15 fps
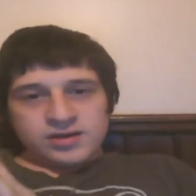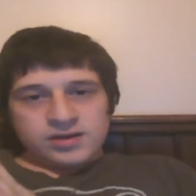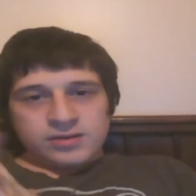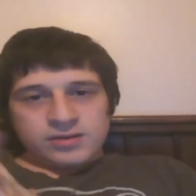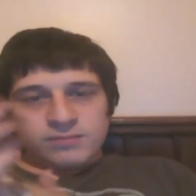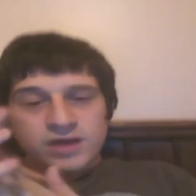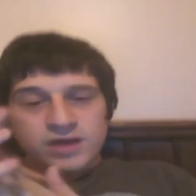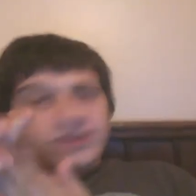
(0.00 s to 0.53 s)

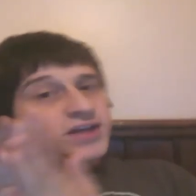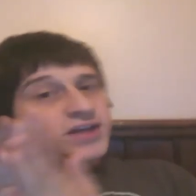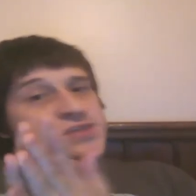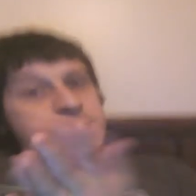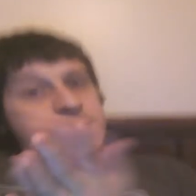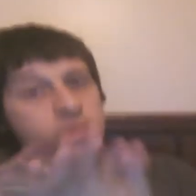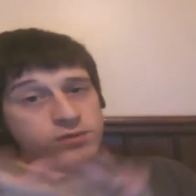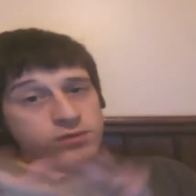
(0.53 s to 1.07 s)
my
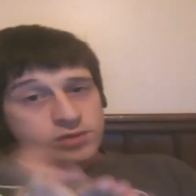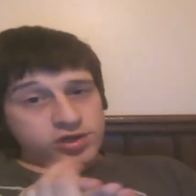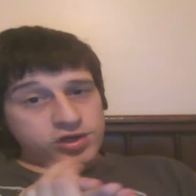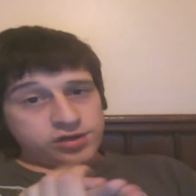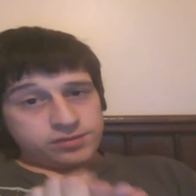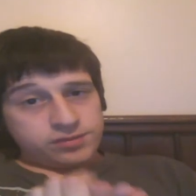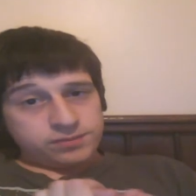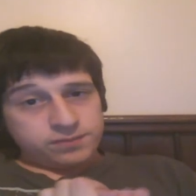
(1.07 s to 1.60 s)
next
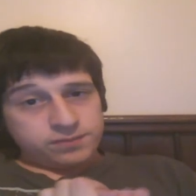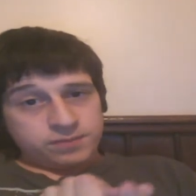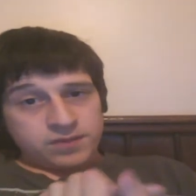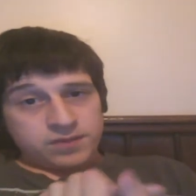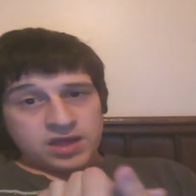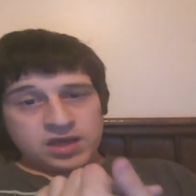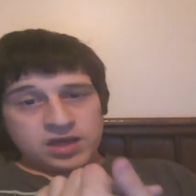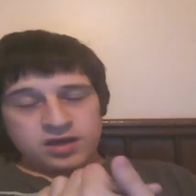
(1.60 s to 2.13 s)
Pokemon.
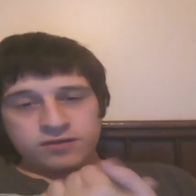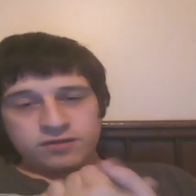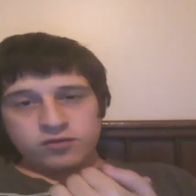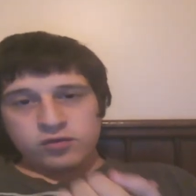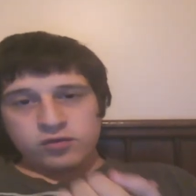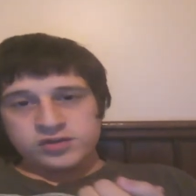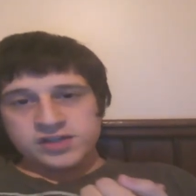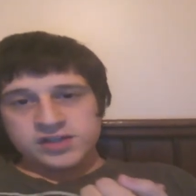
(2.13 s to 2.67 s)
And of
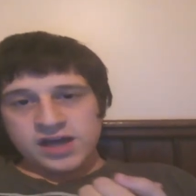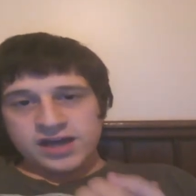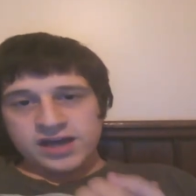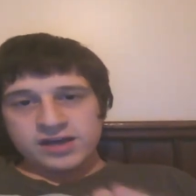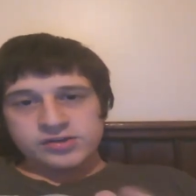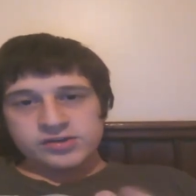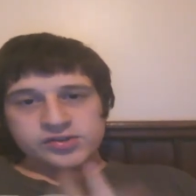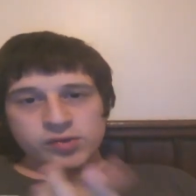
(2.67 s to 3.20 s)
course, I'd
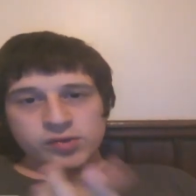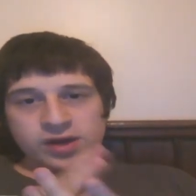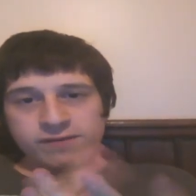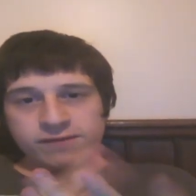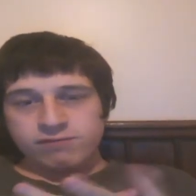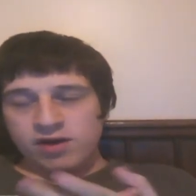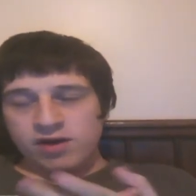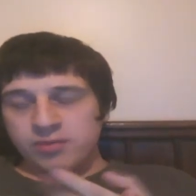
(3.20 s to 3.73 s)
also
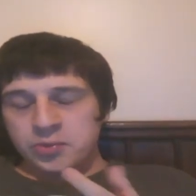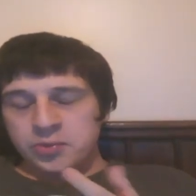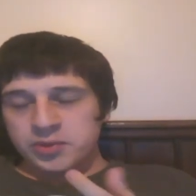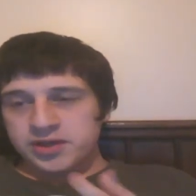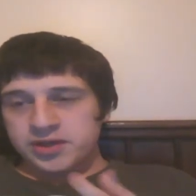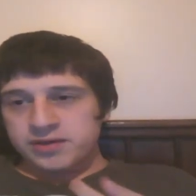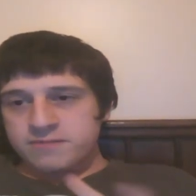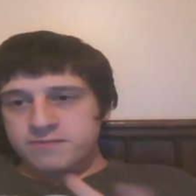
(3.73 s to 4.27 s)
have
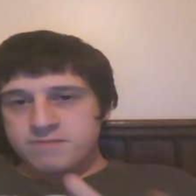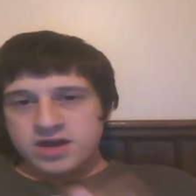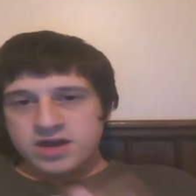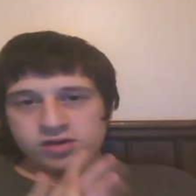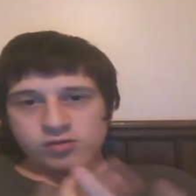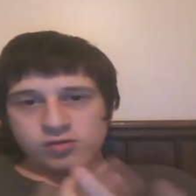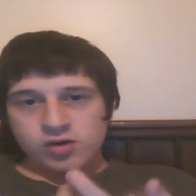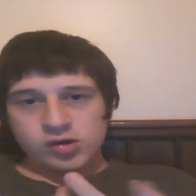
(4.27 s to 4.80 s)
probably a
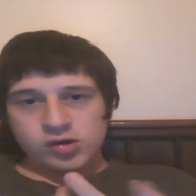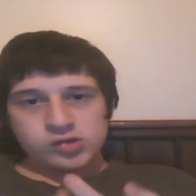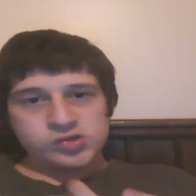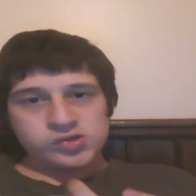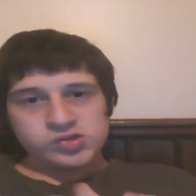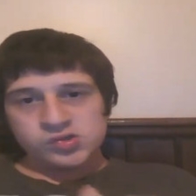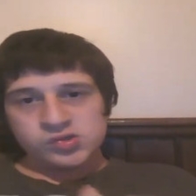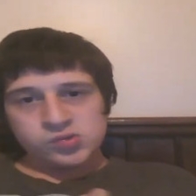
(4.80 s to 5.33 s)

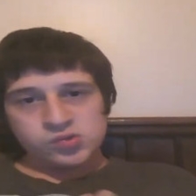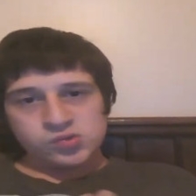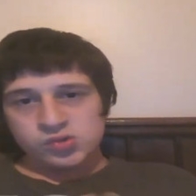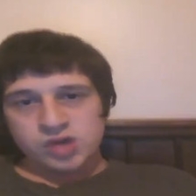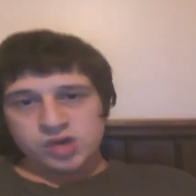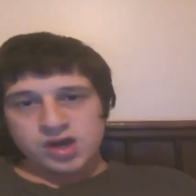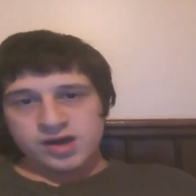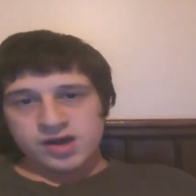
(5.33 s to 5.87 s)
Metagross
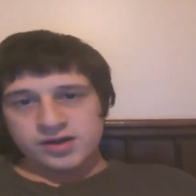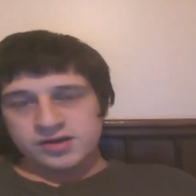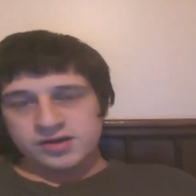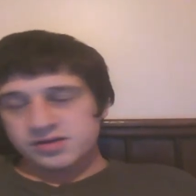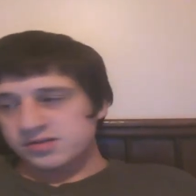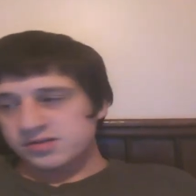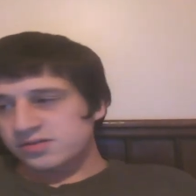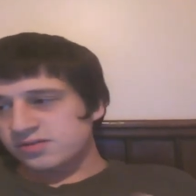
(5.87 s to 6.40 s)

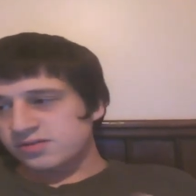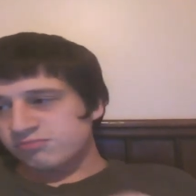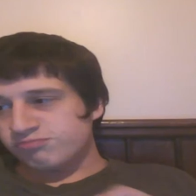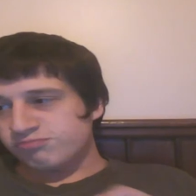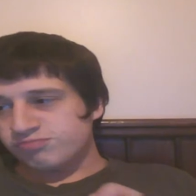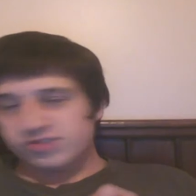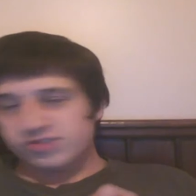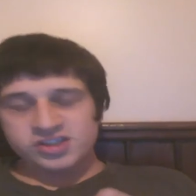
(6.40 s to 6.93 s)
uh,
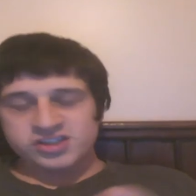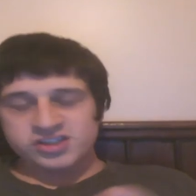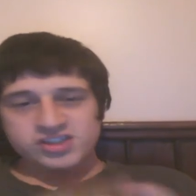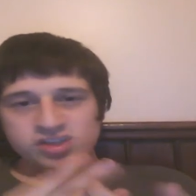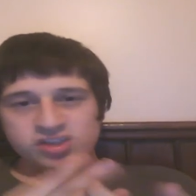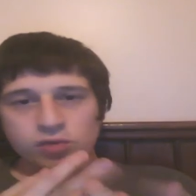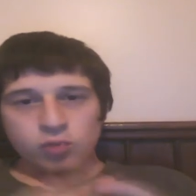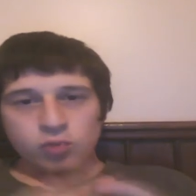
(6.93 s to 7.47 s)
just
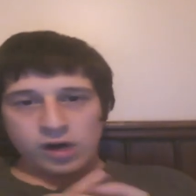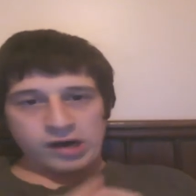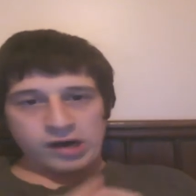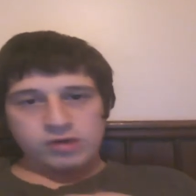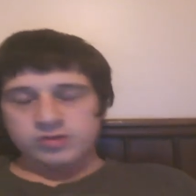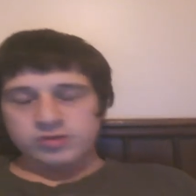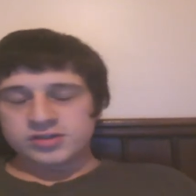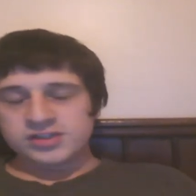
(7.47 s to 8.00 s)
somewhere.
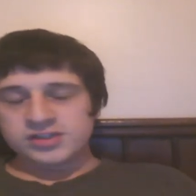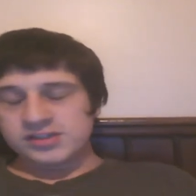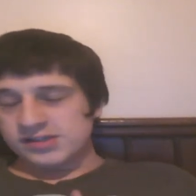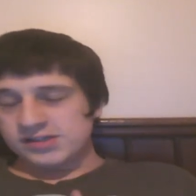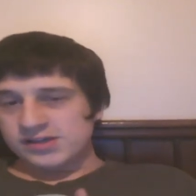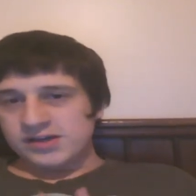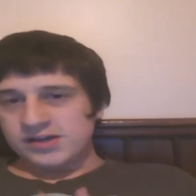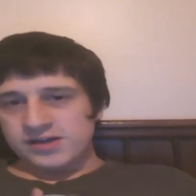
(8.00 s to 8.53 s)

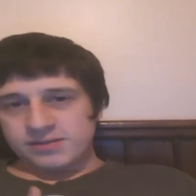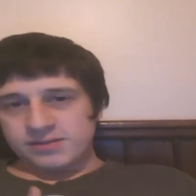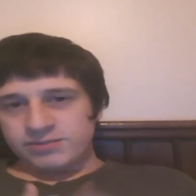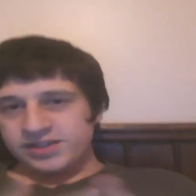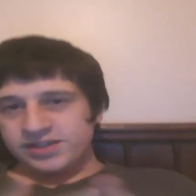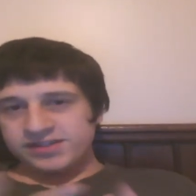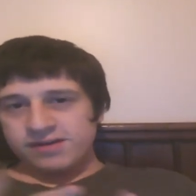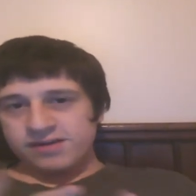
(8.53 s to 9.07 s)

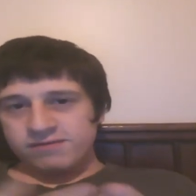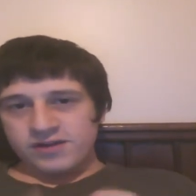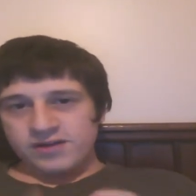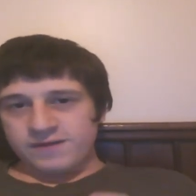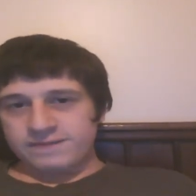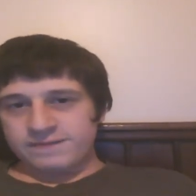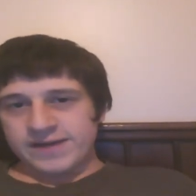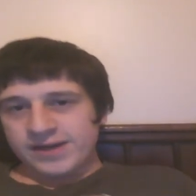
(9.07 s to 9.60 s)
Because I've
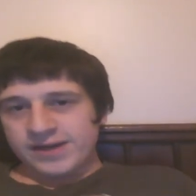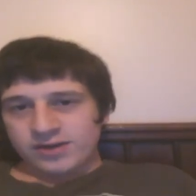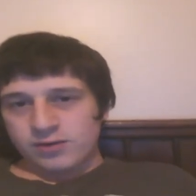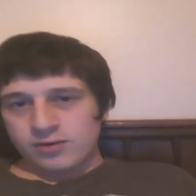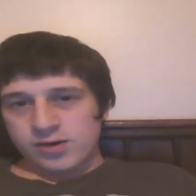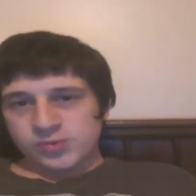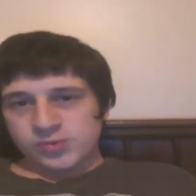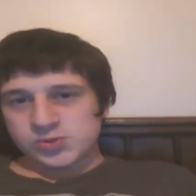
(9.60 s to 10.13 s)
loved
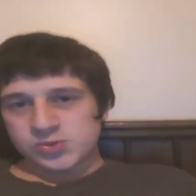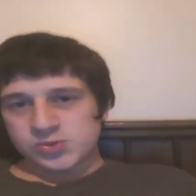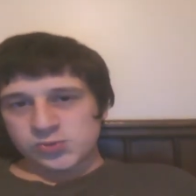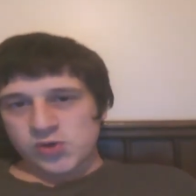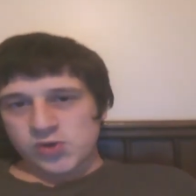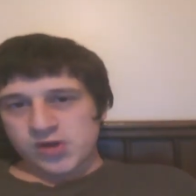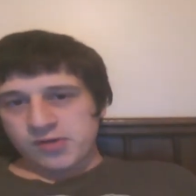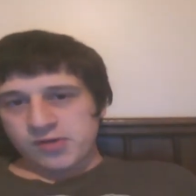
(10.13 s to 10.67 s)
Metagross as
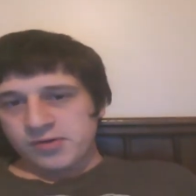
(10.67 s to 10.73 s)
well.